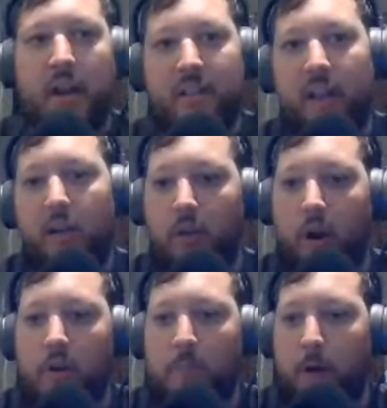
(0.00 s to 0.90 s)
But I think a
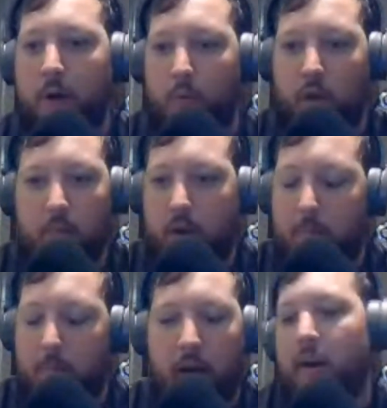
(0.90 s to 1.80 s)
large part of
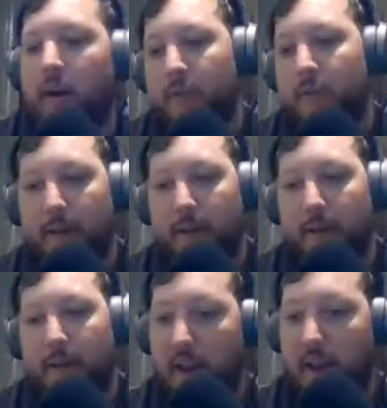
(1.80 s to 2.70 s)
what America has
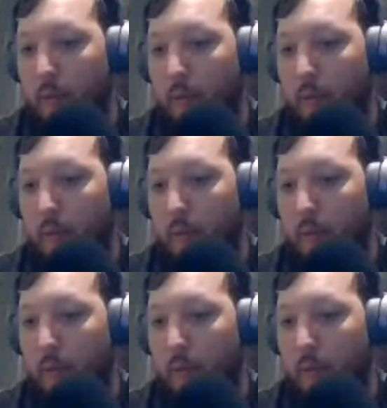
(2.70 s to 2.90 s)
become today,